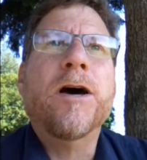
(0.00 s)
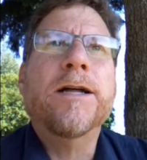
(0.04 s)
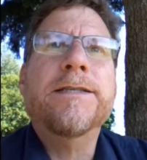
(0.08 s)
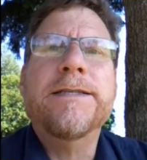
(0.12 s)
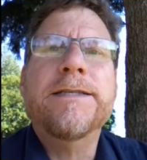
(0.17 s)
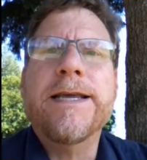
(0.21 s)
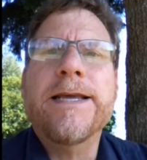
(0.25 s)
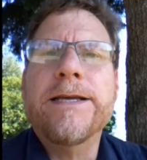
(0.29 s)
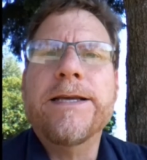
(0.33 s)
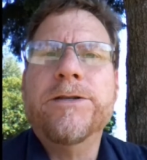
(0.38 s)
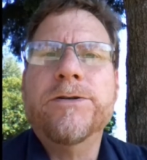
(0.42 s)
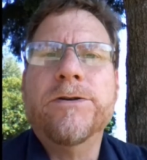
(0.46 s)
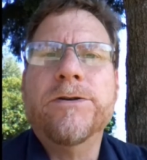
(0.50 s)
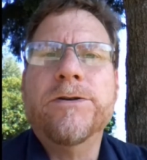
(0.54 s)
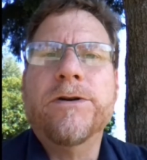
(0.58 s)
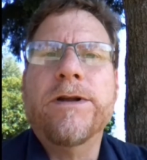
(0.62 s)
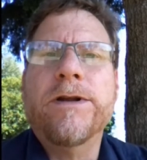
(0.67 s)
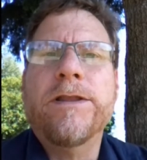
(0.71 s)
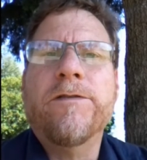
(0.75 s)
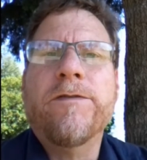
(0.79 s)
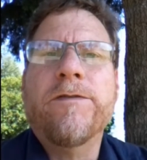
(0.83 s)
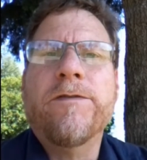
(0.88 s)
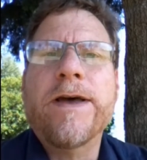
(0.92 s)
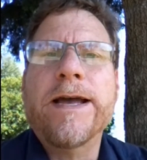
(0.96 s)
God's nature,
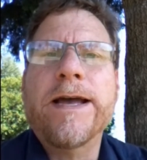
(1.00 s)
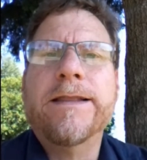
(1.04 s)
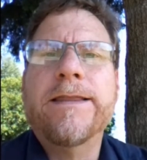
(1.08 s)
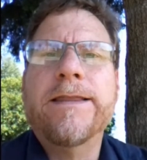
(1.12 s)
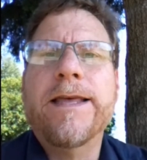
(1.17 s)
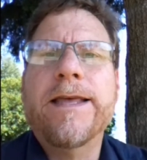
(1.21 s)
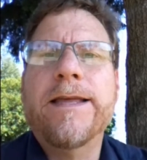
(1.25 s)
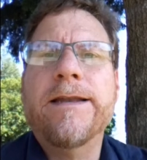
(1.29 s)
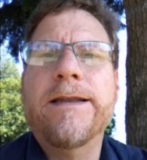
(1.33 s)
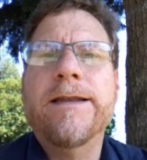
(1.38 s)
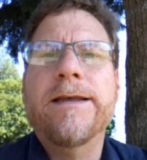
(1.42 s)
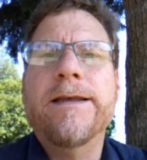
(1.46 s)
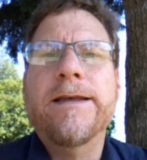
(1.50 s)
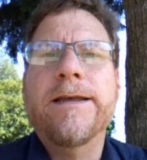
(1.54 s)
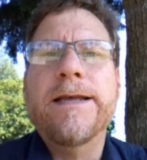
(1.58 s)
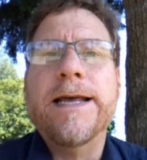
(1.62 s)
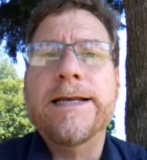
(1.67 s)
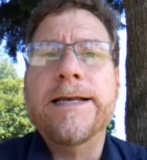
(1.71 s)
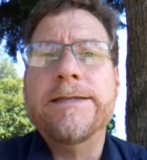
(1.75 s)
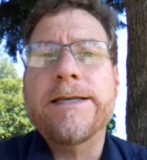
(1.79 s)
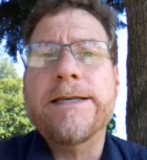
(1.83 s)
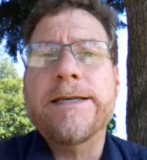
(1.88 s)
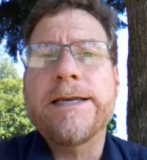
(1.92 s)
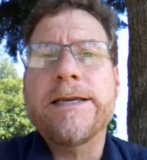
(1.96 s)
and the fact that
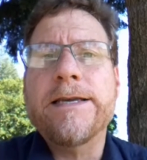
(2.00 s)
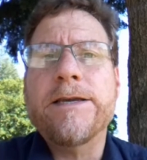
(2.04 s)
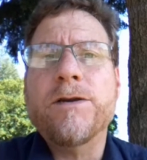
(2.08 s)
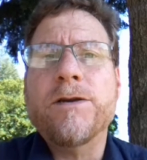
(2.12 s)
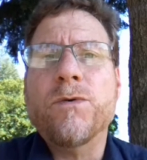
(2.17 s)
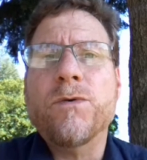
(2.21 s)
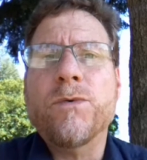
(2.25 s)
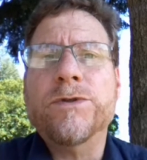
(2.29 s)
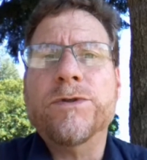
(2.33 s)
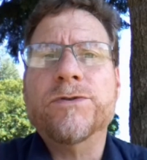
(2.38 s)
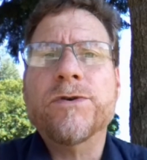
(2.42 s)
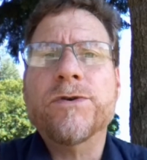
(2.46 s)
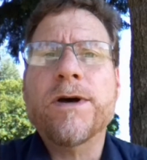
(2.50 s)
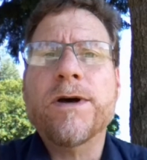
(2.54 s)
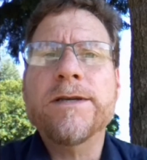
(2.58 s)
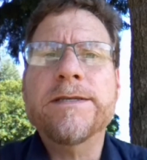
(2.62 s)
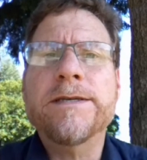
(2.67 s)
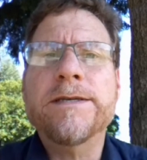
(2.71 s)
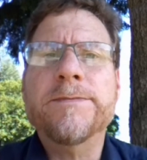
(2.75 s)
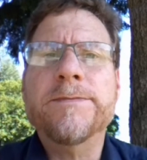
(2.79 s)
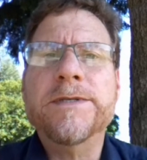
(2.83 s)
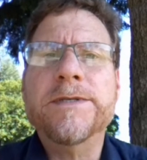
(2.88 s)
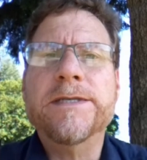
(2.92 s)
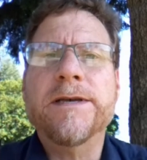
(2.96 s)
as he
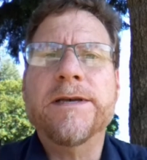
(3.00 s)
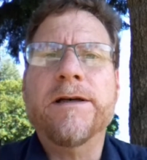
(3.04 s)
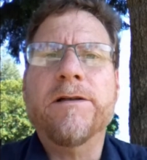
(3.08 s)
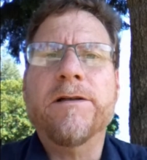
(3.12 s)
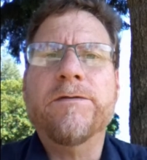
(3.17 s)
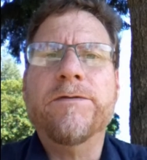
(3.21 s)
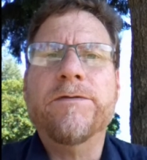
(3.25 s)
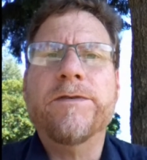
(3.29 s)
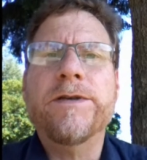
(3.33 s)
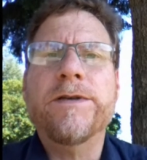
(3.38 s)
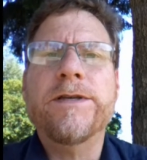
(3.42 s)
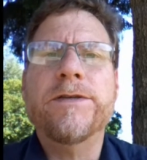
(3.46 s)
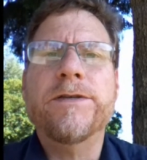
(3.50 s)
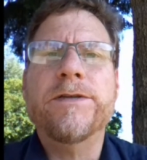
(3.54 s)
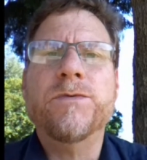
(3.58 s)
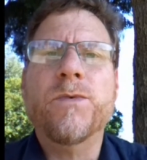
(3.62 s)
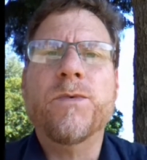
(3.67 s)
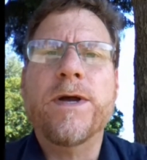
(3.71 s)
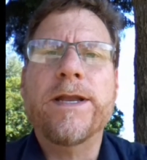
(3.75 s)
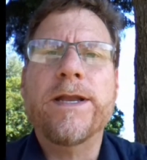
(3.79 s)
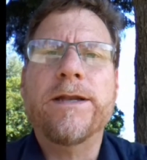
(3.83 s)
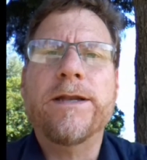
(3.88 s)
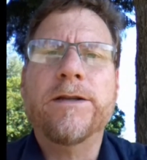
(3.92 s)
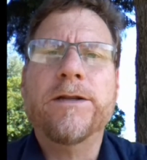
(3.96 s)
withdraws himself
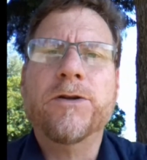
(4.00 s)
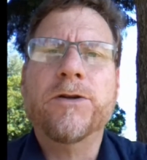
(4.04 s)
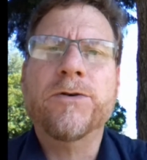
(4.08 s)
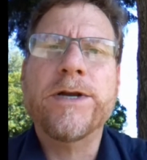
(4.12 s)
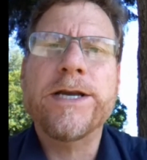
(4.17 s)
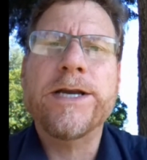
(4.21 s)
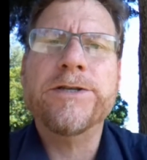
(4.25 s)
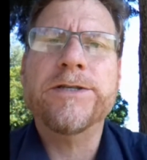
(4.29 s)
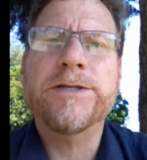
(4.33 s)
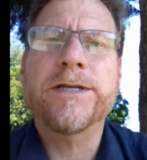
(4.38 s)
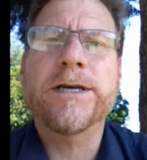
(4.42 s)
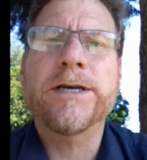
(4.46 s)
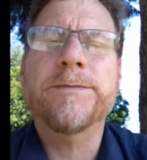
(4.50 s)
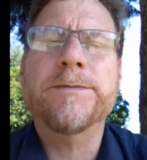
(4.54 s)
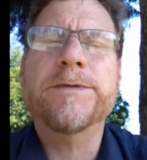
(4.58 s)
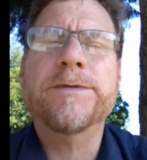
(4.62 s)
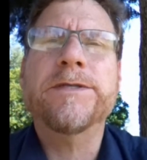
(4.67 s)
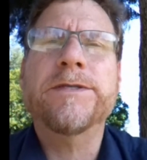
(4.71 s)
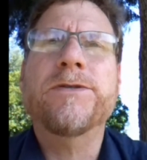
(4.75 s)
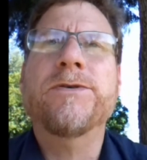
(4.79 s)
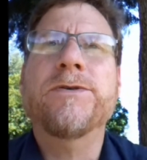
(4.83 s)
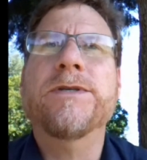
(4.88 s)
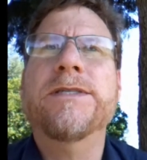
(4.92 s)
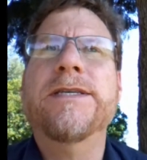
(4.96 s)
is when creation
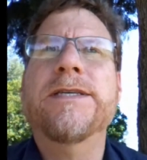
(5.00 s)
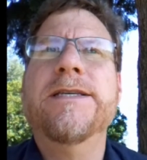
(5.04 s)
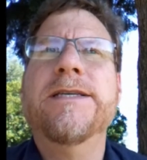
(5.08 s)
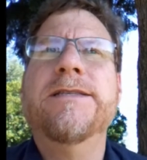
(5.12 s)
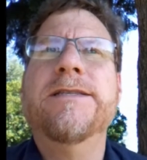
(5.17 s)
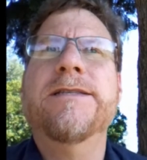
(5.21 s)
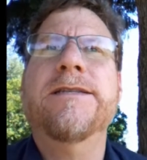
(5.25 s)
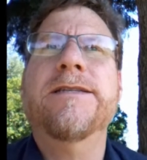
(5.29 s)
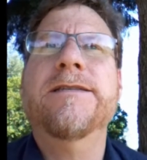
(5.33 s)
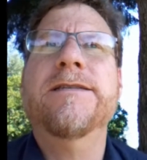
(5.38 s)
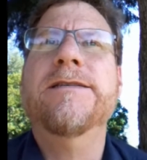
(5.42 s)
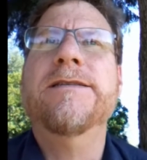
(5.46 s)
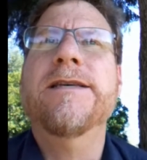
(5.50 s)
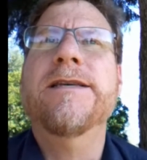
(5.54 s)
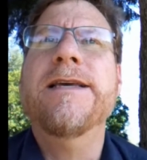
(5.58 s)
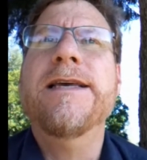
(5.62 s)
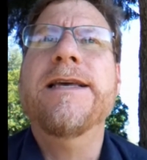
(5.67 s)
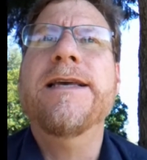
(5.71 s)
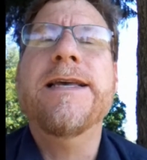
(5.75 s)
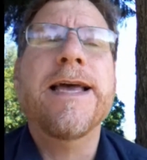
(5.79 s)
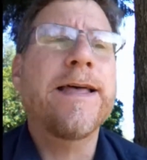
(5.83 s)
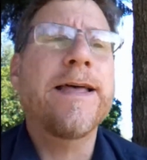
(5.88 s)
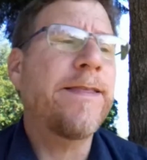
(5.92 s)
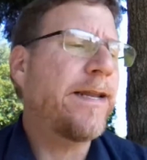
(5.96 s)
comes into existence,
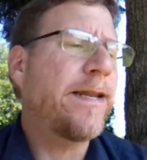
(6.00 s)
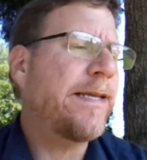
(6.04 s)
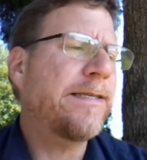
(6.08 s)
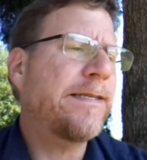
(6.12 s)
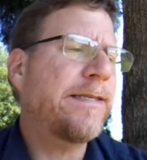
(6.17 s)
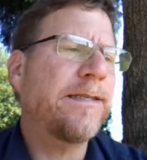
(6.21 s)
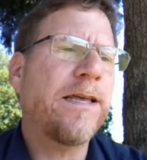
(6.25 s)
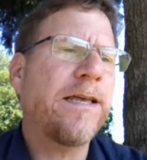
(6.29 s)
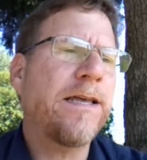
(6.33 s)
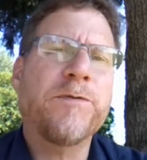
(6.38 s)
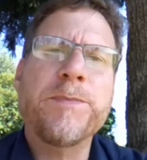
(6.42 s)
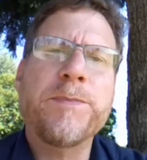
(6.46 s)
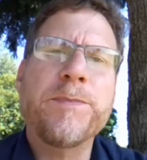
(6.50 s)
and that he's